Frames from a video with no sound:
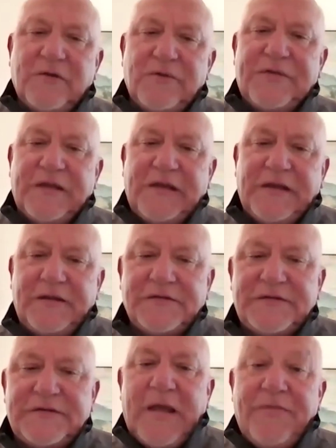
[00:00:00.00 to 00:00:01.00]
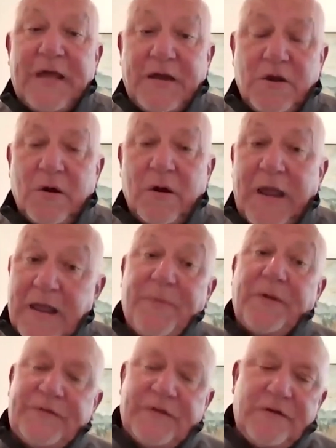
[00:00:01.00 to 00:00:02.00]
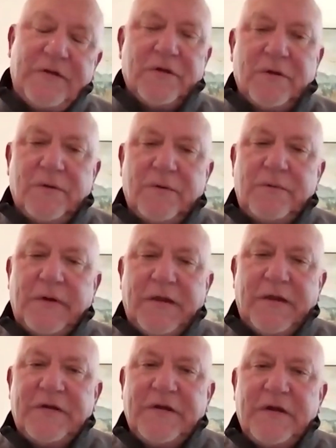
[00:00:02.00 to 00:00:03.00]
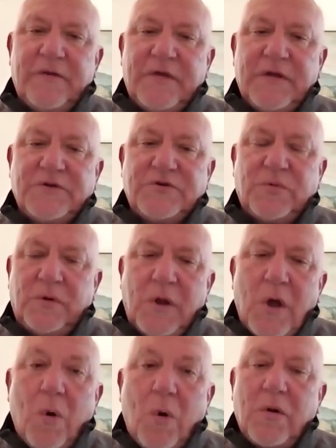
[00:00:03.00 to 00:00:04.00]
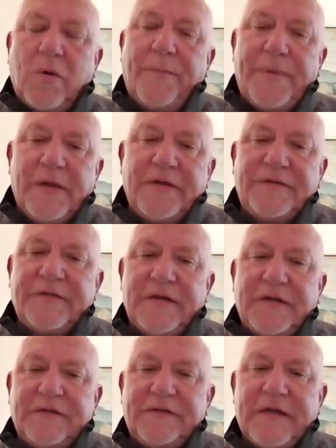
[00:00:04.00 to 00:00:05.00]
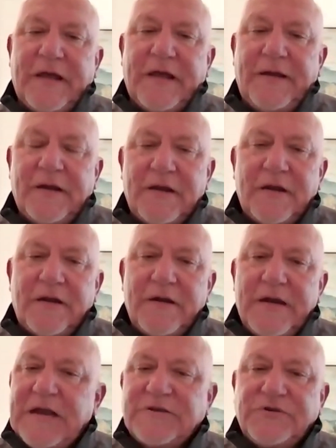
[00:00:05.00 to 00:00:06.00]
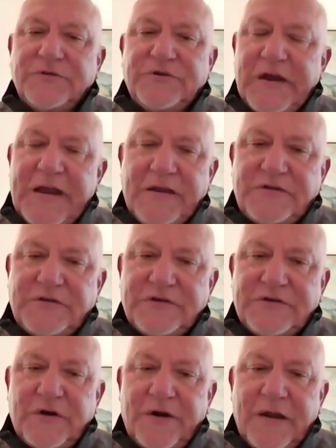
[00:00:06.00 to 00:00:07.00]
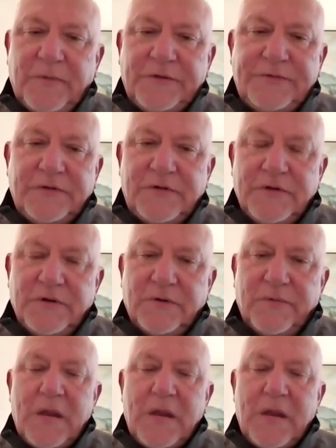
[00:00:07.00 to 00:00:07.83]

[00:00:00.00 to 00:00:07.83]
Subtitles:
do things that you're able to do as an individual local business that national chains just aren't able to do.